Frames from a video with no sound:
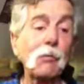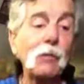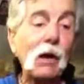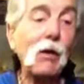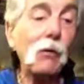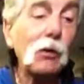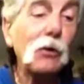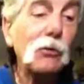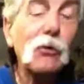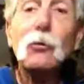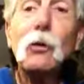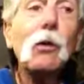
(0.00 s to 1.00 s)
we're going to do
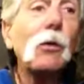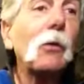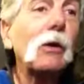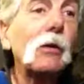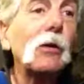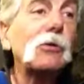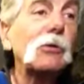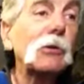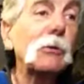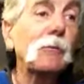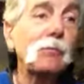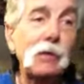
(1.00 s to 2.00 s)
this quick little
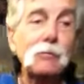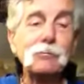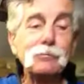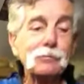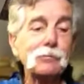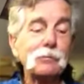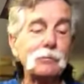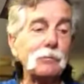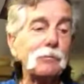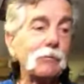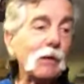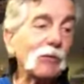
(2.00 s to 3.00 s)
tune.
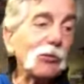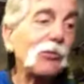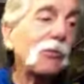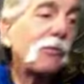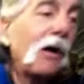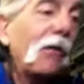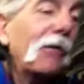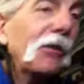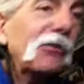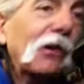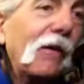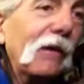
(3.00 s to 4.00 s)
Just found
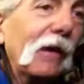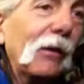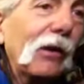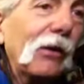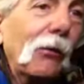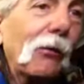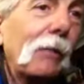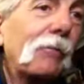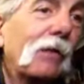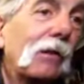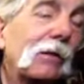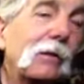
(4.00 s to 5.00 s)
this on that
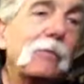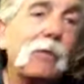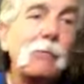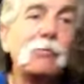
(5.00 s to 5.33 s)
interweb.